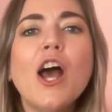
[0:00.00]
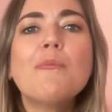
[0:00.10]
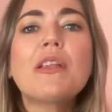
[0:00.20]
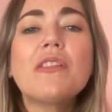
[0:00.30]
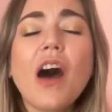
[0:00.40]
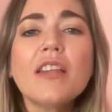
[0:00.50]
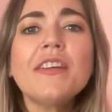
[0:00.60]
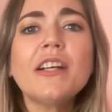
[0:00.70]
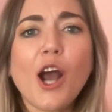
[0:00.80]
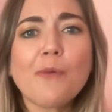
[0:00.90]
But a lot of
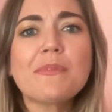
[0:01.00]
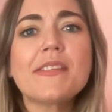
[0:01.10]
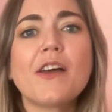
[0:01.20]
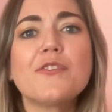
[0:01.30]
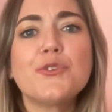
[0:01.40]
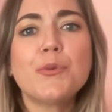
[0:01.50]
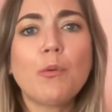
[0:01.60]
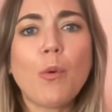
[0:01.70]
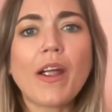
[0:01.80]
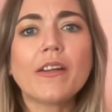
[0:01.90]
it comes down to
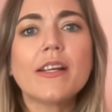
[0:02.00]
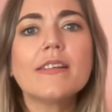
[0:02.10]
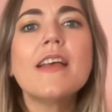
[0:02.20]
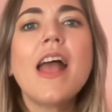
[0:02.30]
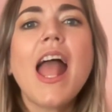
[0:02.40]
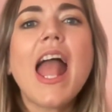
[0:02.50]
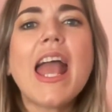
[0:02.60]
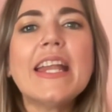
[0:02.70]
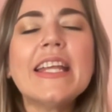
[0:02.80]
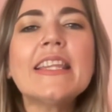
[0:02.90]
awareness.
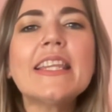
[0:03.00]
Anything